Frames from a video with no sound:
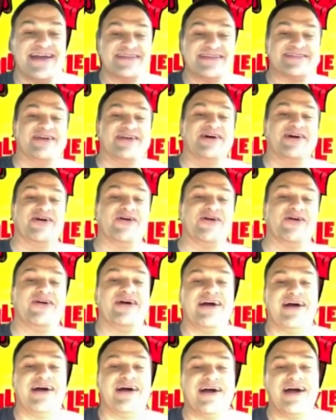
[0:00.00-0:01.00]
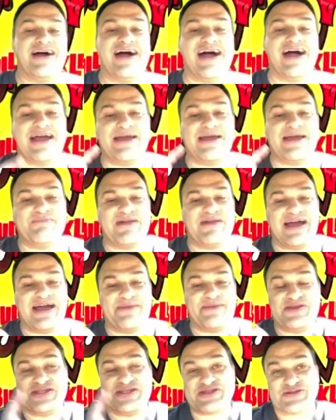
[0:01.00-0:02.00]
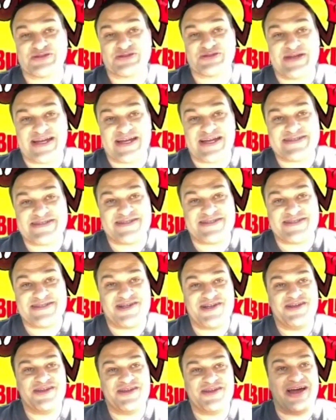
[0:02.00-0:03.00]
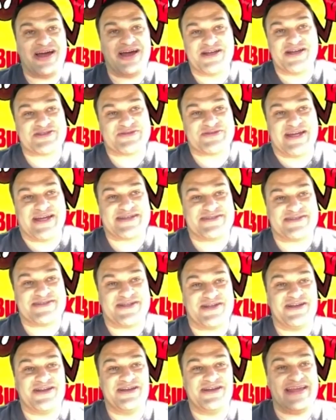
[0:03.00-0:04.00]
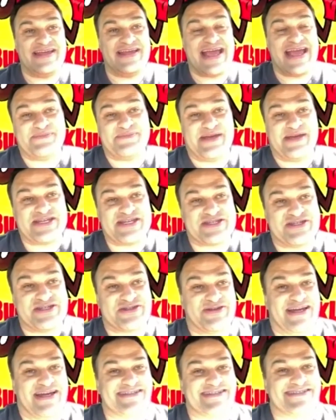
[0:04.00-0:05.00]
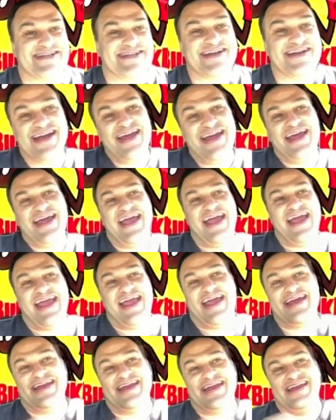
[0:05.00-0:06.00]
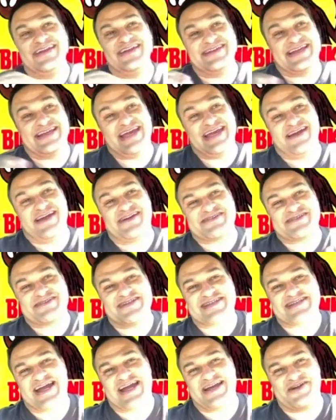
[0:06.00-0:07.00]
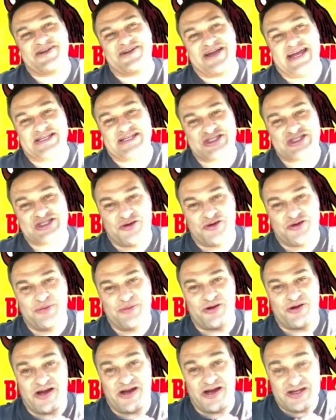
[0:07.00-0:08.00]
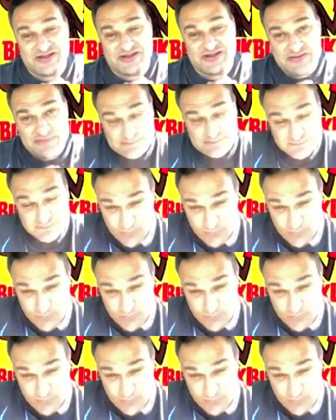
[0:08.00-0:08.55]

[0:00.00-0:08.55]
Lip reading: Yeah. So I'm the director, the art director, the animation director, and the character designer and storyboard artist.